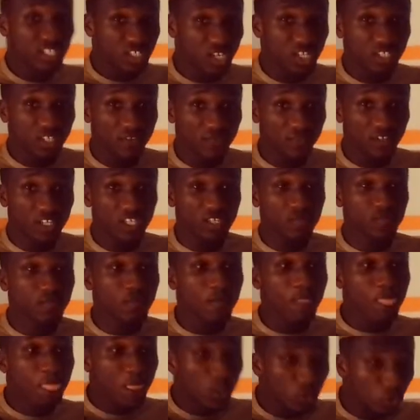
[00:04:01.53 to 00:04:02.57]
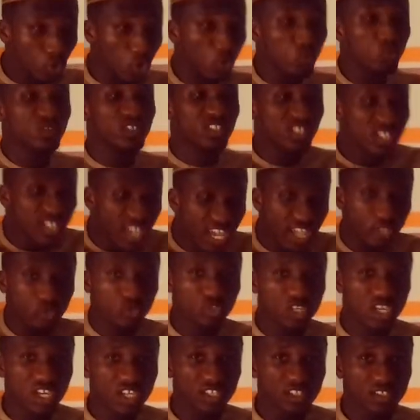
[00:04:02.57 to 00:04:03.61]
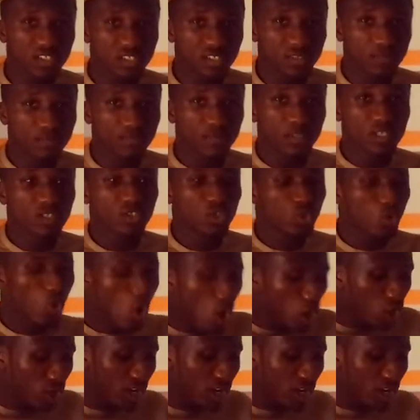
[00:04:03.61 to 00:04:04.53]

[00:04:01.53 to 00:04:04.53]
creatively, we still educate. So all